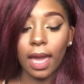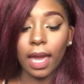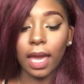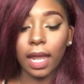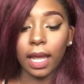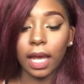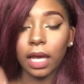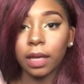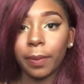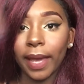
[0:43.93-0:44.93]
and I
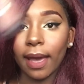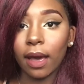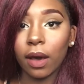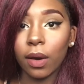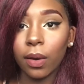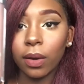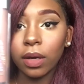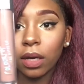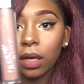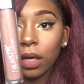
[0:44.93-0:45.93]
got
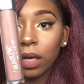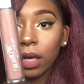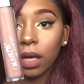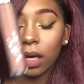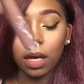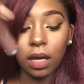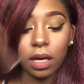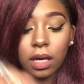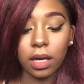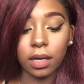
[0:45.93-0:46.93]
Kapow,
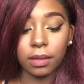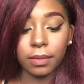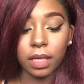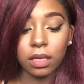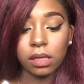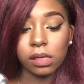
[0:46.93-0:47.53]
um,